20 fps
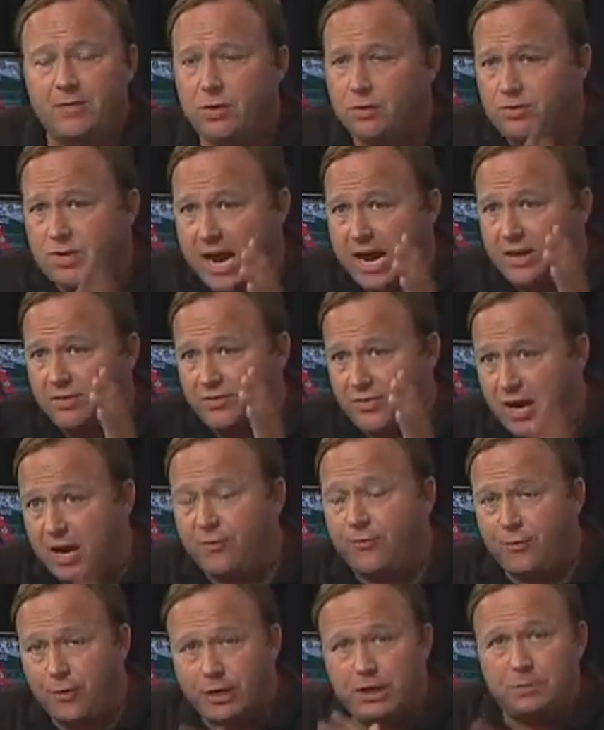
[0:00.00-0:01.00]
If you take
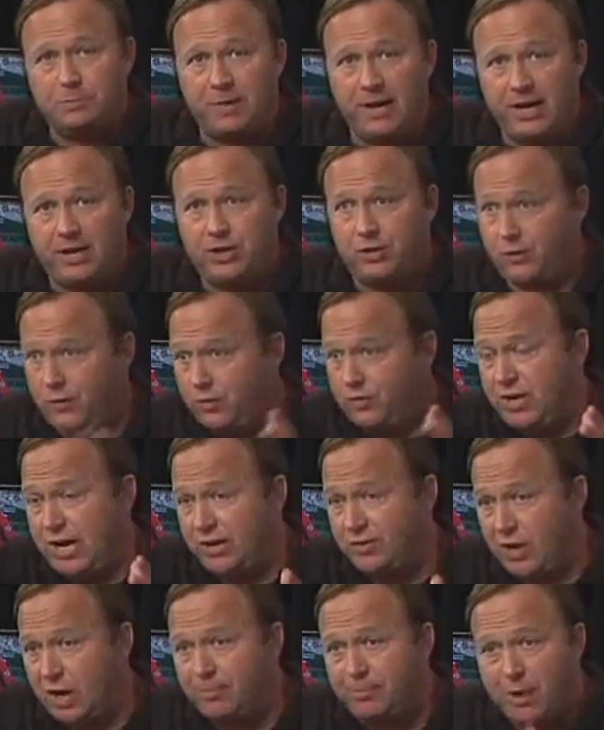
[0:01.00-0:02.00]
their free speech, if you
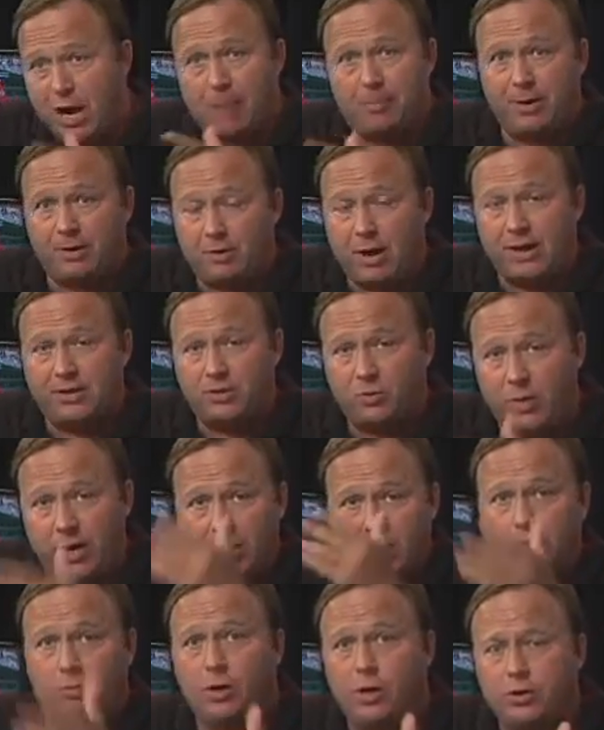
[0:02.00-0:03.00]
take their property rights
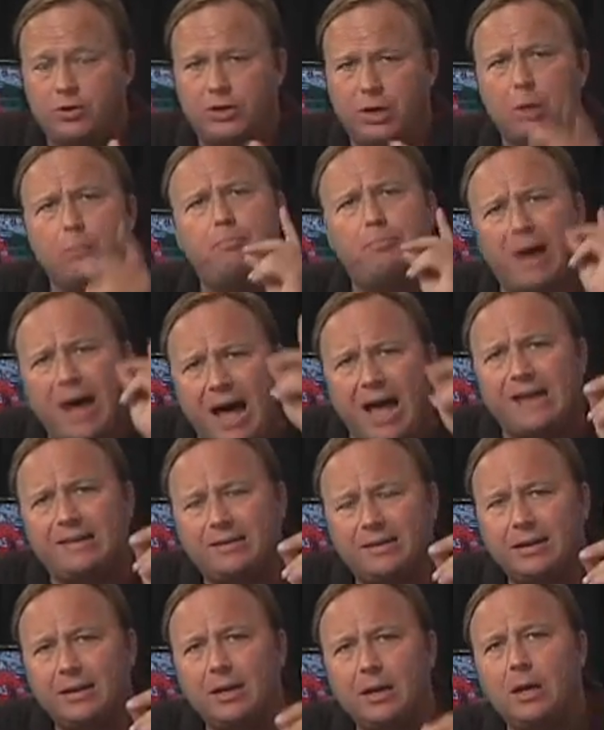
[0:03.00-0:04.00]
away, you lose it.
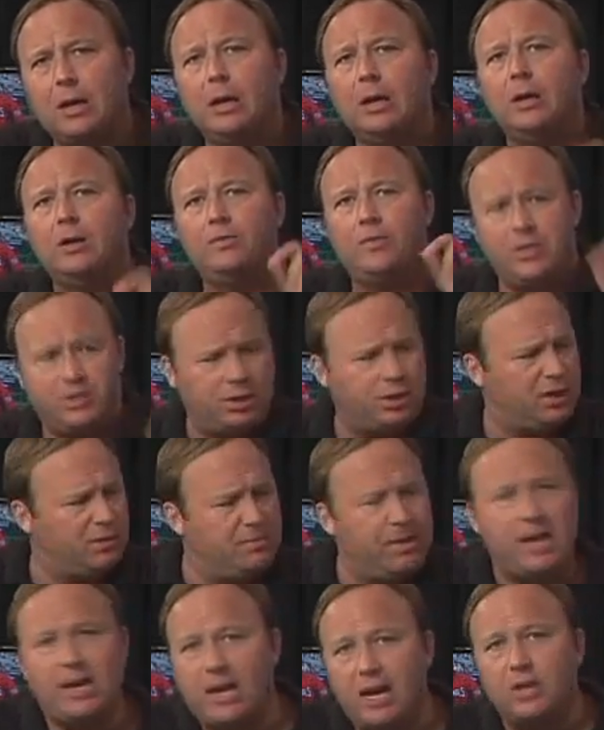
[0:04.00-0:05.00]
But this
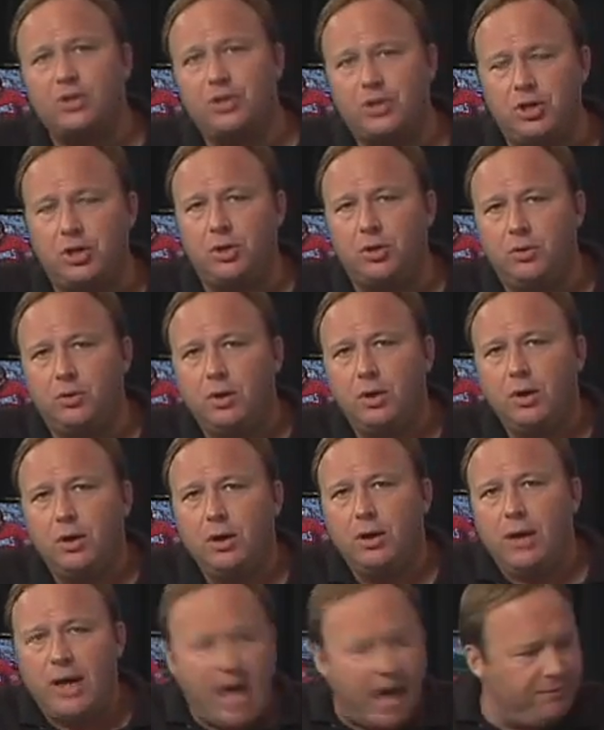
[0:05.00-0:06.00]
is a big issue,
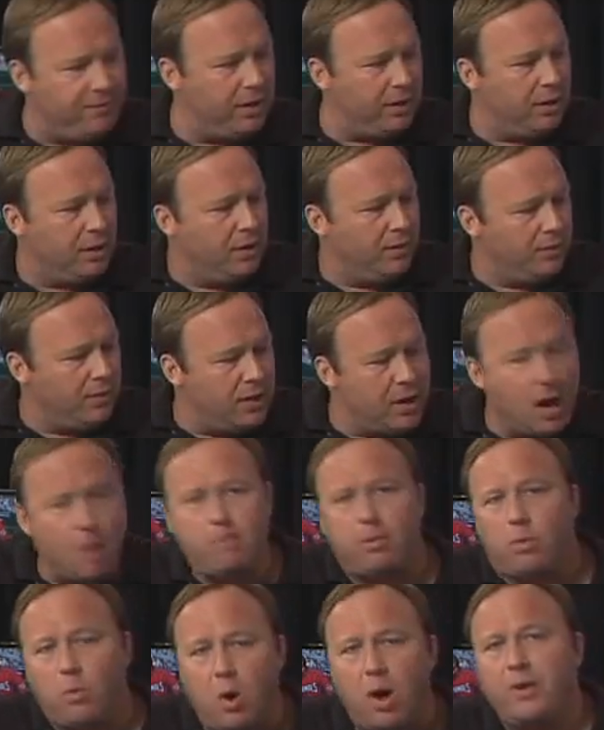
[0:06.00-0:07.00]
having the
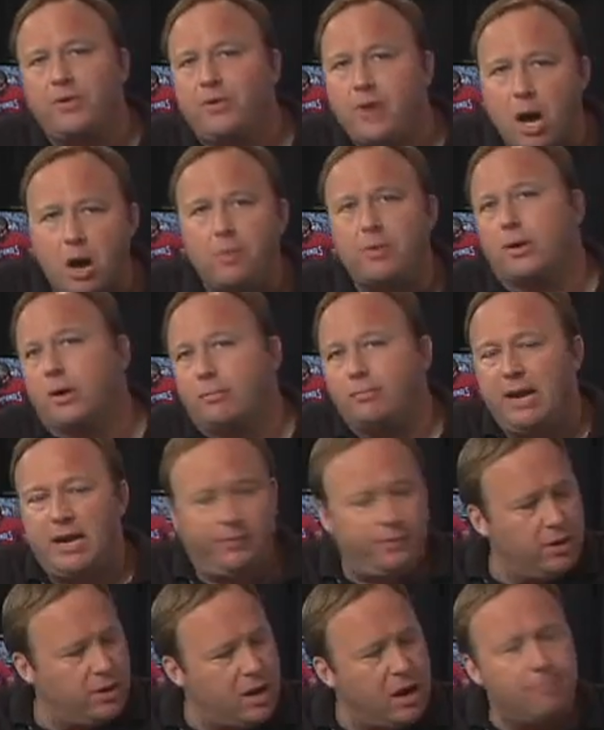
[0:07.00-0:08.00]
#1 donor
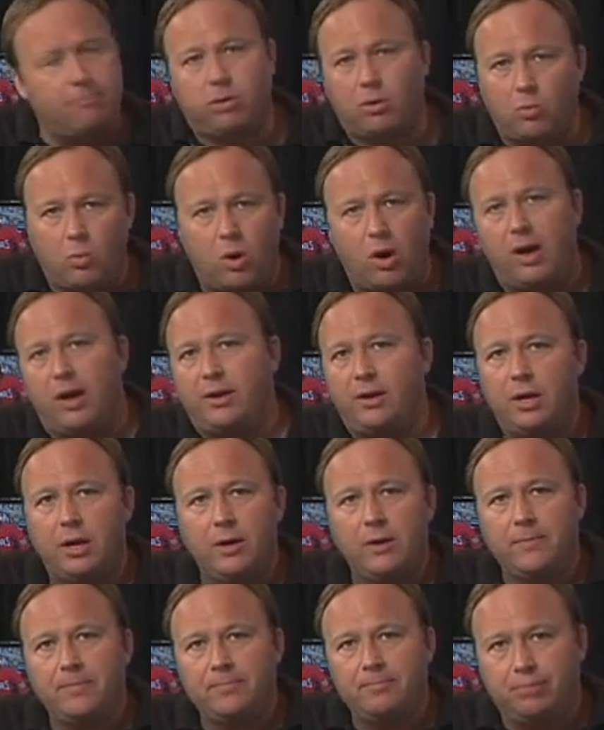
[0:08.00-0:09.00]
being the
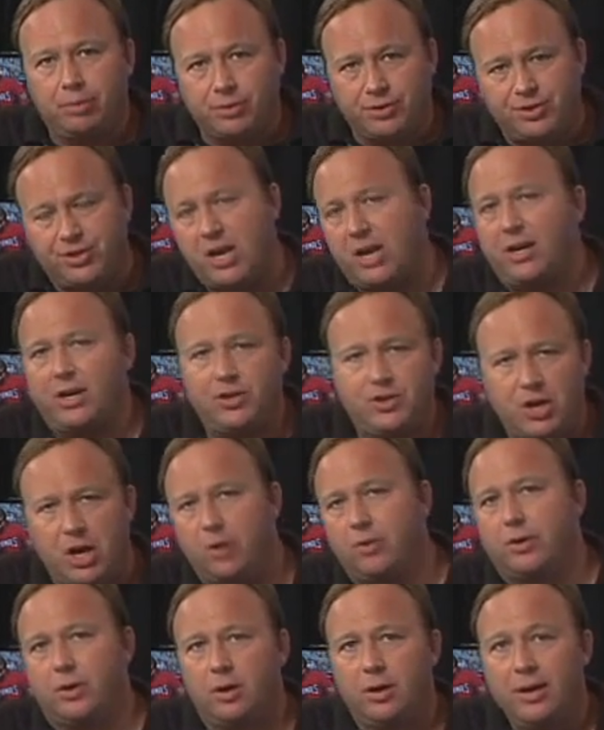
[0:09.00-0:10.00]
#1
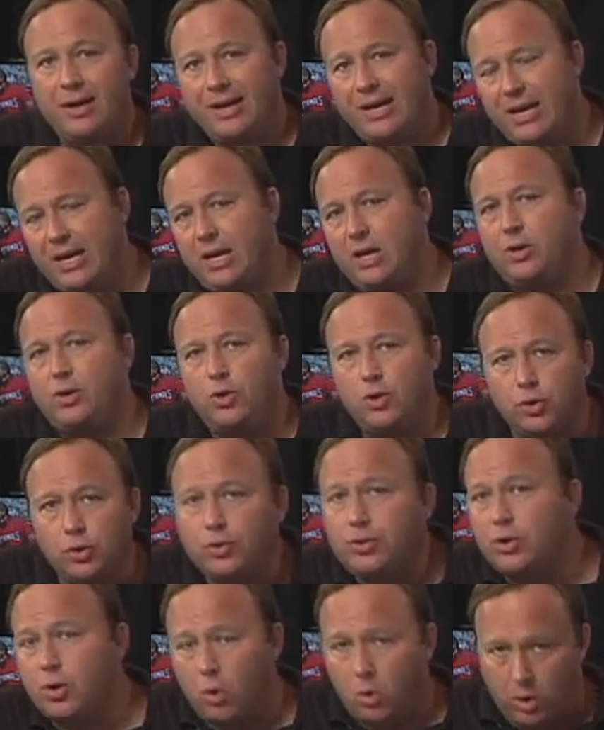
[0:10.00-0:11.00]
percentage owner in
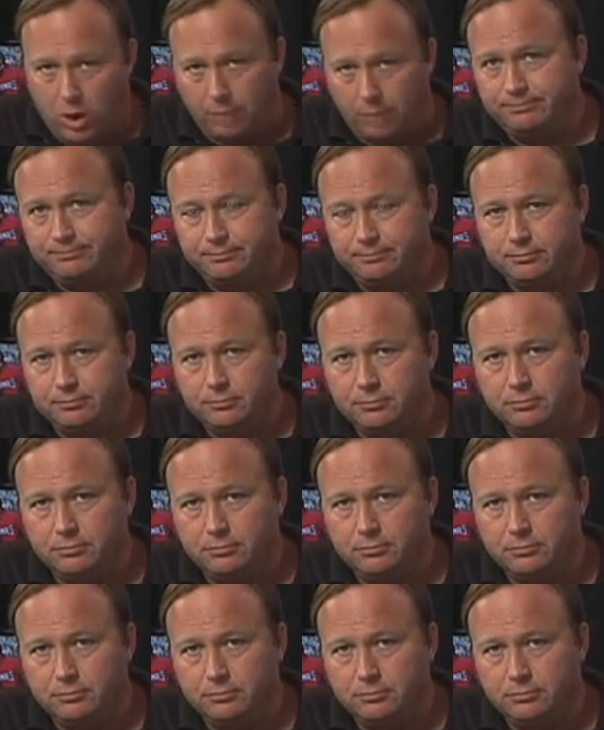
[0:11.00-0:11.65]
News Corp,